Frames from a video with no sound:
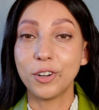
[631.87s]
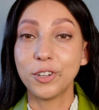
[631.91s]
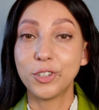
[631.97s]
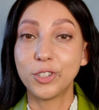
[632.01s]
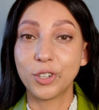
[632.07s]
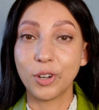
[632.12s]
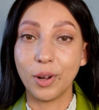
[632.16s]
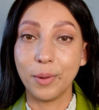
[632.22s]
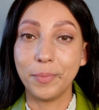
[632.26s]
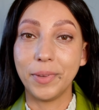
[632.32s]
are
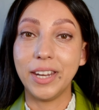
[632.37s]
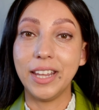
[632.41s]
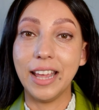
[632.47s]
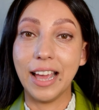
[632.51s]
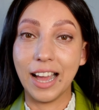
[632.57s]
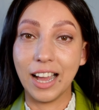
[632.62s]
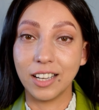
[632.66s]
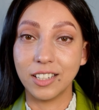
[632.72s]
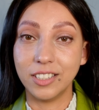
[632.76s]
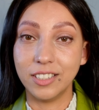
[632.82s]
so many
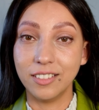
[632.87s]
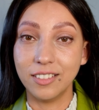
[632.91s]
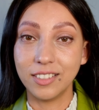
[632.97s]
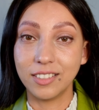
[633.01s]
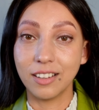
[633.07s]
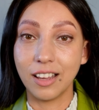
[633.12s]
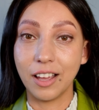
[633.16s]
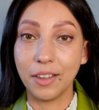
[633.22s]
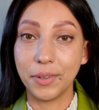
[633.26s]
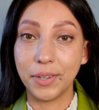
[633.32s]

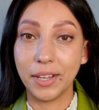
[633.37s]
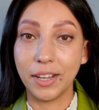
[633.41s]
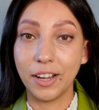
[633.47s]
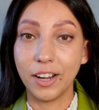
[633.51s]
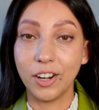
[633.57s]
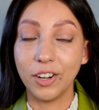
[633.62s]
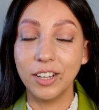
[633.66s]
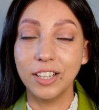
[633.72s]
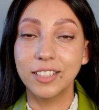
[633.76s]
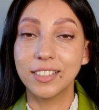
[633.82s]
actors out
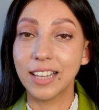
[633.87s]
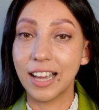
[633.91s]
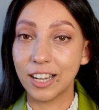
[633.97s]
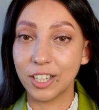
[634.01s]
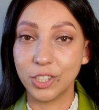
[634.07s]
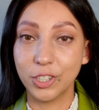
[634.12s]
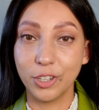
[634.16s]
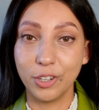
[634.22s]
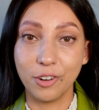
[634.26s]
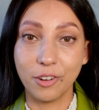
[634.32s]
there, it's
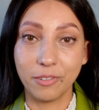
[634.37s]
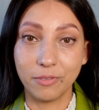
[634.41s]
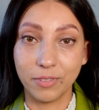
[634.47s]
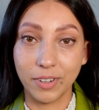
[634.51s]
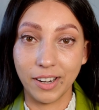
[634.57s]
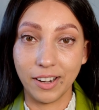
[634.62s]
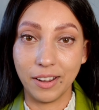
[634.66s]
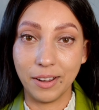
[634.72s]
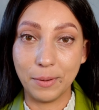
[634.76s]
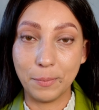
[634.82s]
actually not
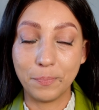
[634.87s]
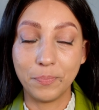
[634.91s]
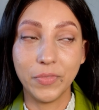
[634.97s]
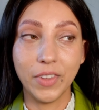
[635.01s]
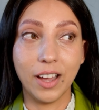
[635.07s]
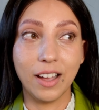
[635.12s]
funny.